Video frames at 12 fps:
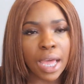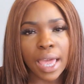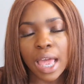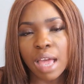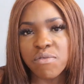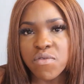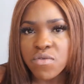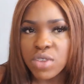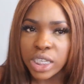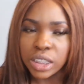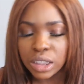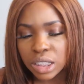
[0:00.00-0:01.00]
I have
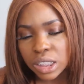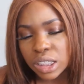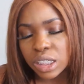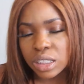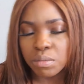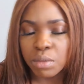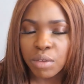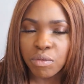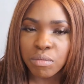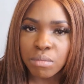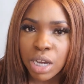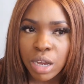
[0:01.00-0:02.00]
reached the 6
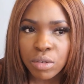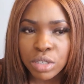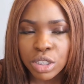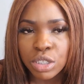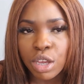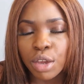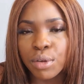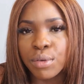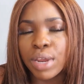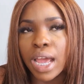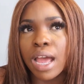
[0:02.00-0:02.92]
month milestone.